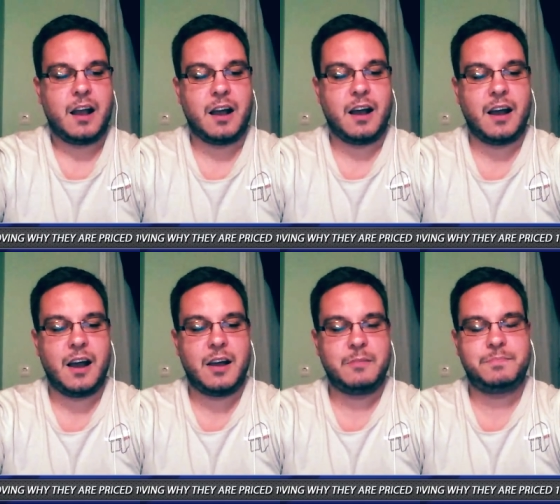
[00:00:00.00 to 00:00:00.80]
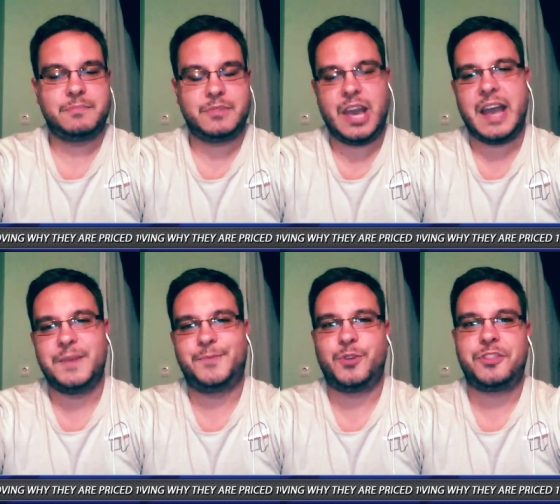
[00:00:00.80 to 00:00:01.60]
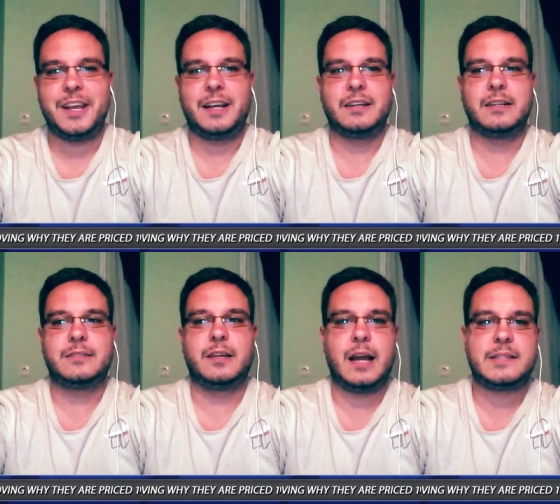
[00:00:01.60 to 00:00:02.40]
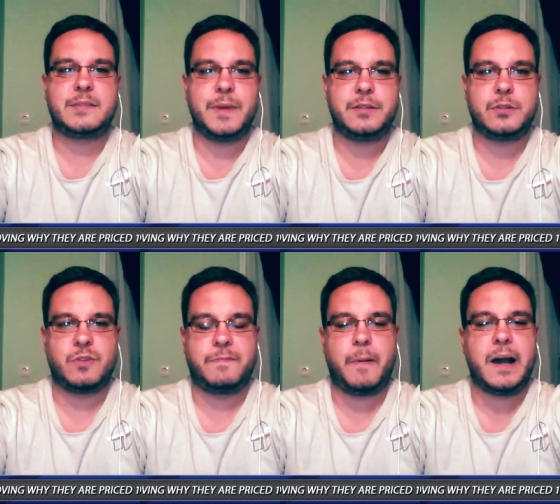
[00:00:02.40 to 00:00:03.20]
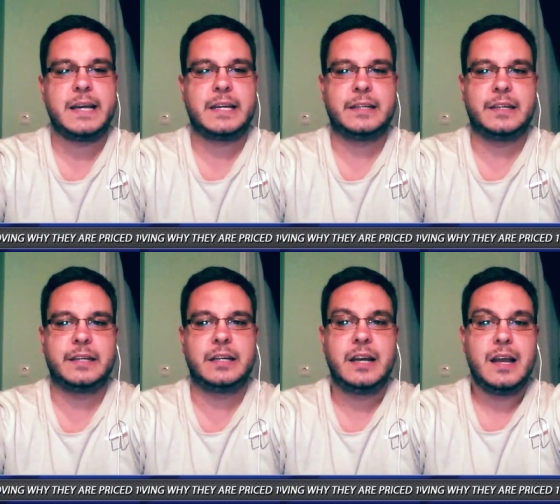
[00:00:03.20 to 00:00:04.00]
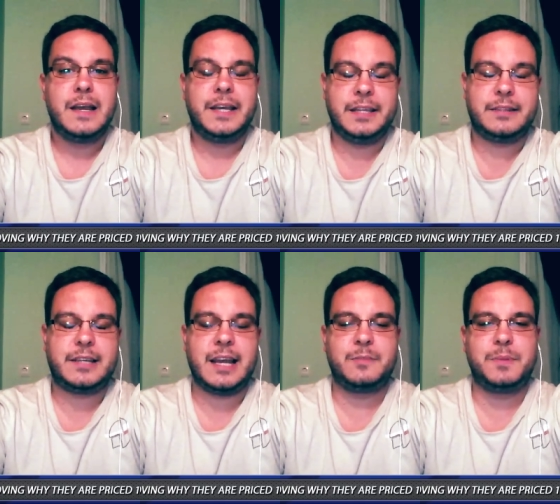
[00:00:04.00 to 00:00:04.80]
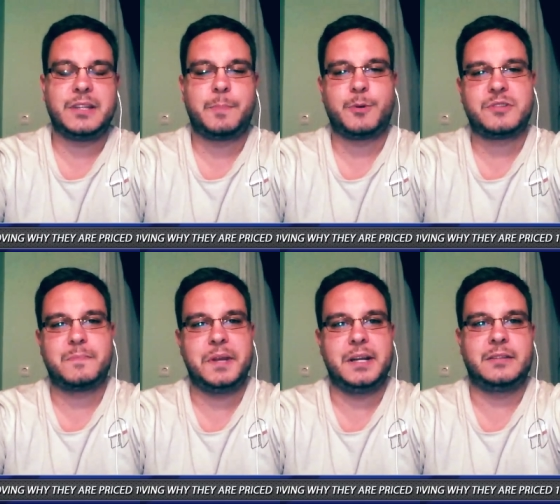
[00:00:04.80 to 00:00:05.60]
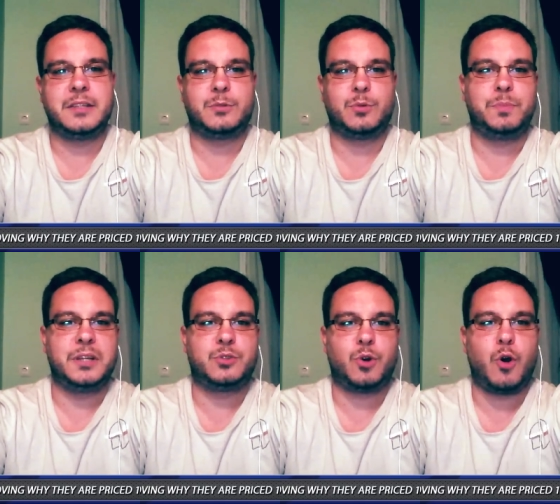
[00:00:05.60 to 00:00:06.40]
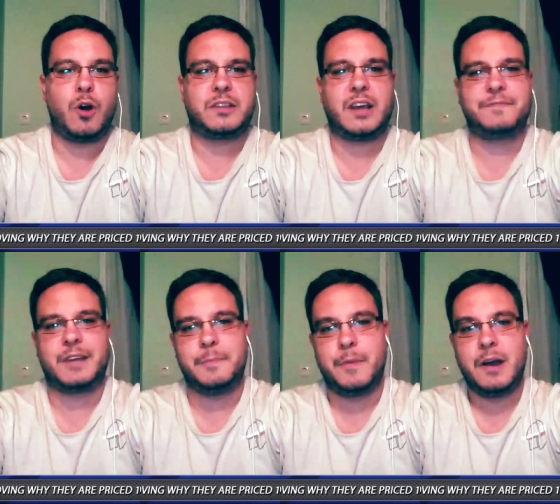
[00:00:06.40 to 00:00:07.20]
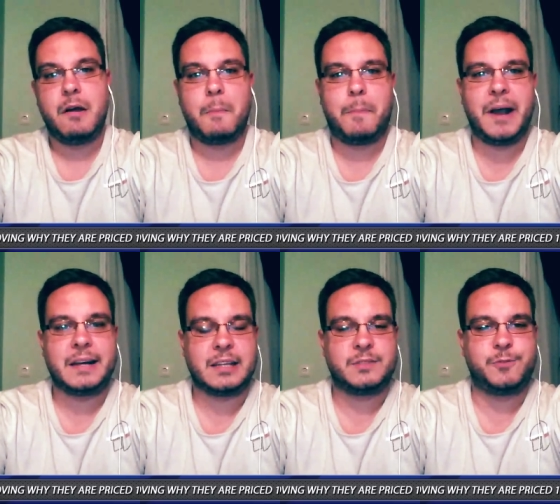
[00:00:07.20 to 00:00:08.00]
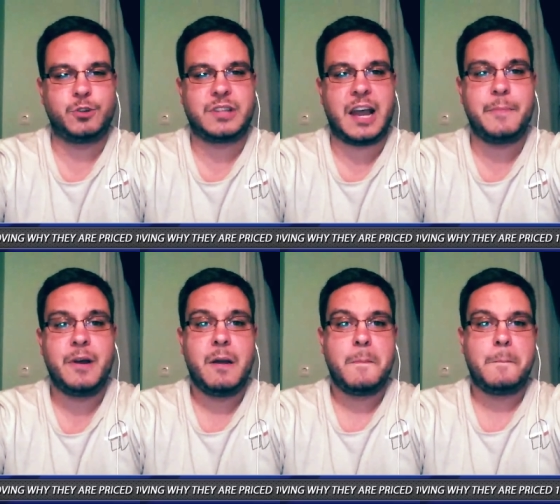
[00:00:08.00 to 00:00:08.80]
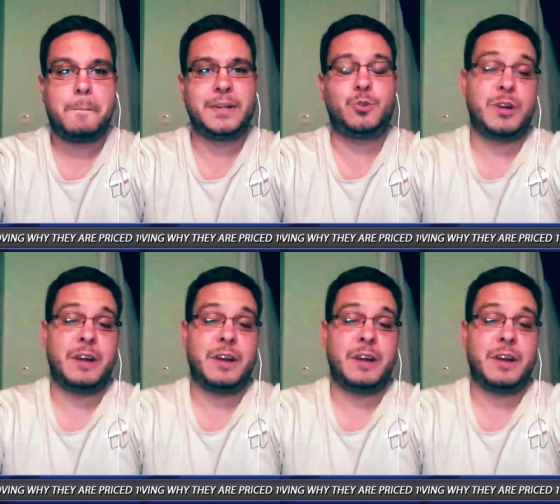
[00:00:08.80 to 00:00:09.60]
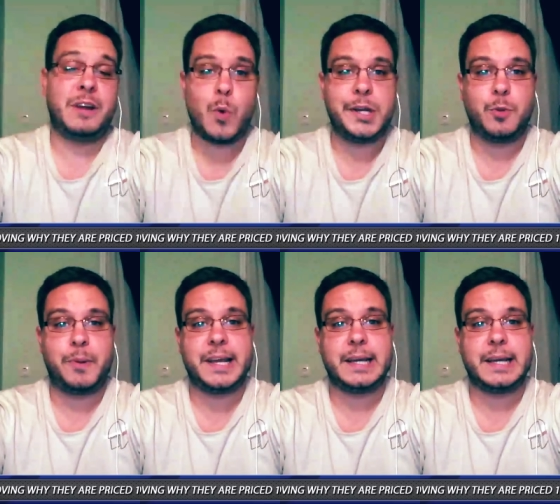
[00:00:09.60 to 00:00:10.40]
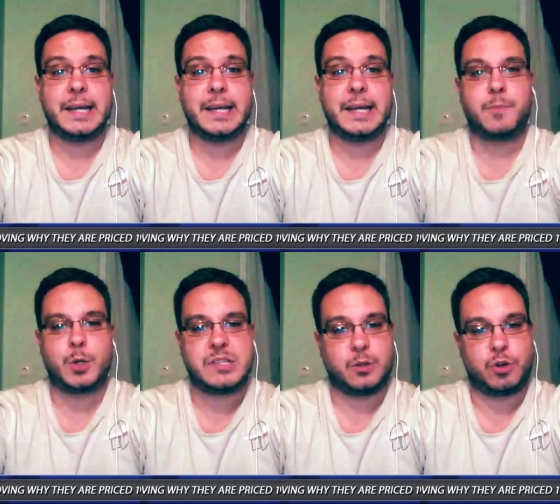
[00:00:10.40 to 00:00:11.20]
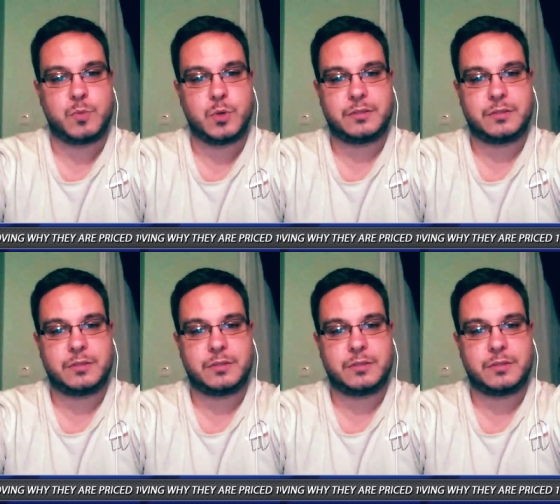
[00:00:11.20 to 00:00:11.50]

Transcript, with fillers: Yeah, if you think the last matches of Bayern, it can be the possibility to be a draw at half-time, Bayern at full-time, but you never know when you play against Borussia Dortmund.